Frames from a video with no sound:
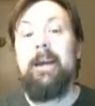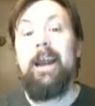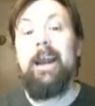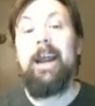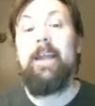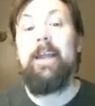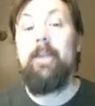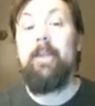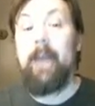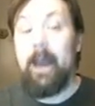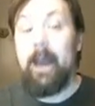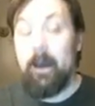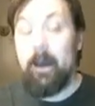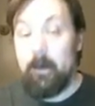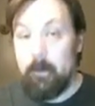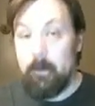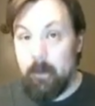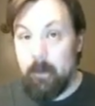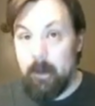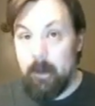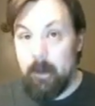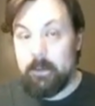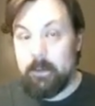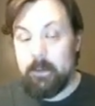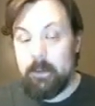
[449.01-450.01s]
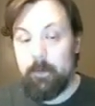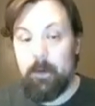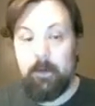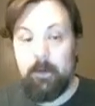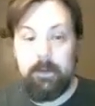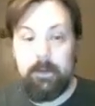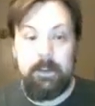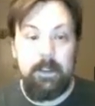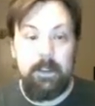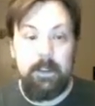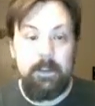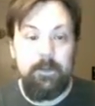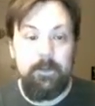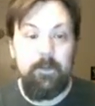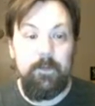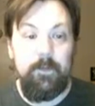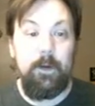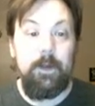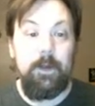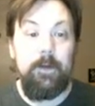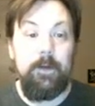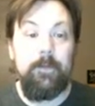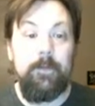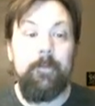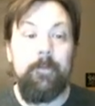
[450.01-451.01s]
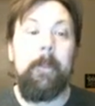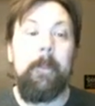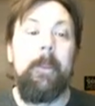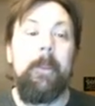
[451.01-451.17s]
and that unlocks the post test for you.